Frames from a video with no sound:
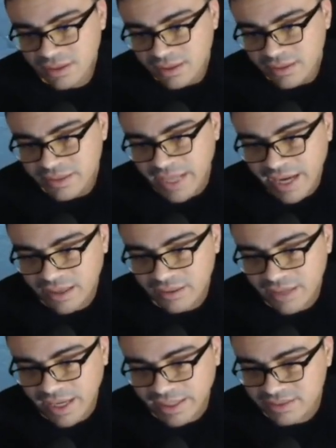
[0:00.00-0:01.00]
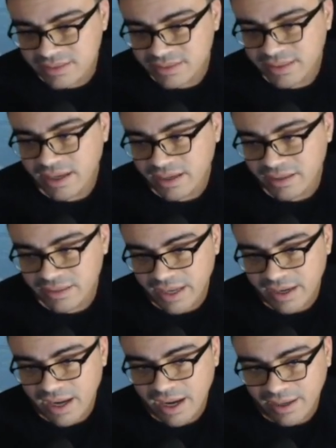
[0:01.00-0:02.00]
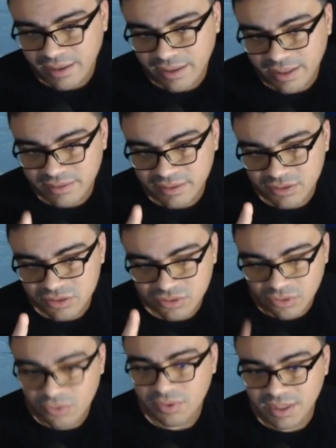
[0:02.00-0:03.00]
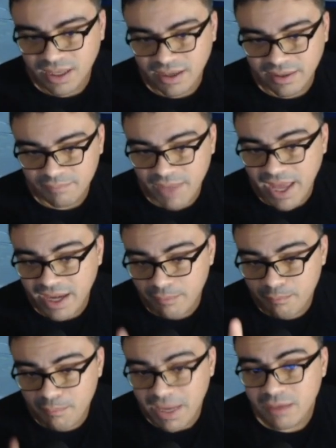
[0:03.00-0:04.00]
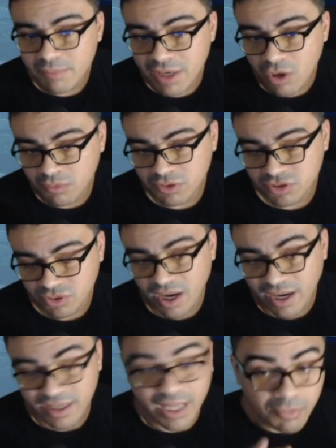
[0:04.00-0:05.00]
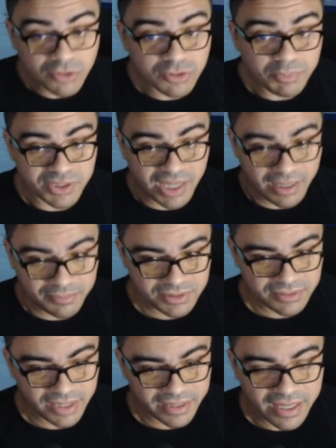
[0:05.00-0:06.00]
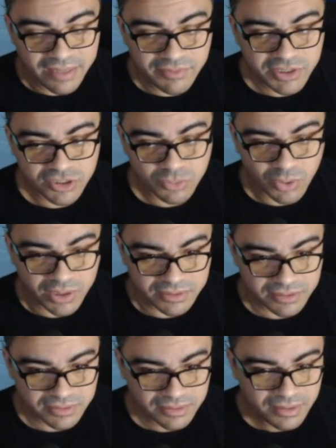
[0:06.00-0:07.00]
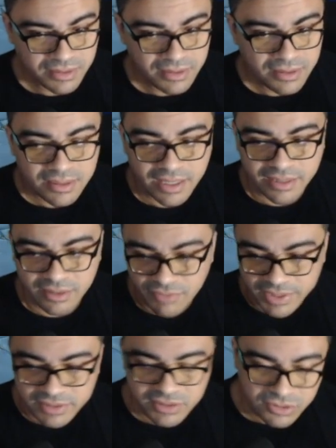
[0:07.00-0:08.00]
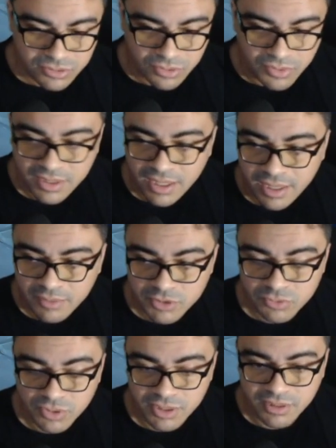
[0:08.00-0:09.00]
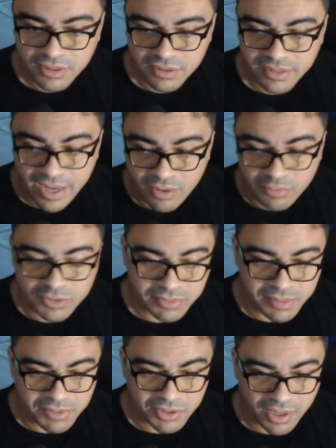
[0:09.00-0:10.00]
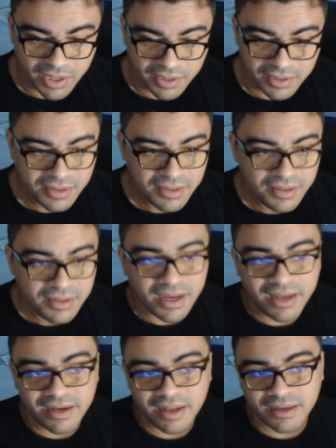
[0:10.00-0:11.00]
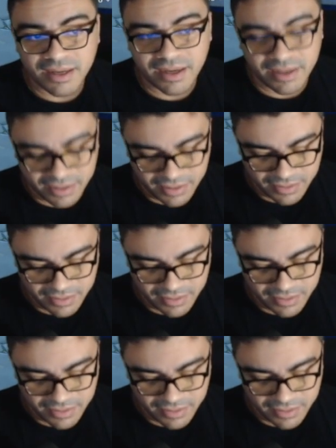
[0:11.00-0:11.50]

that I could I could say that I I did a storyline and it made me almost cry like multiple times like not even just once like the Venti storyline was really good that almost made me cry and then like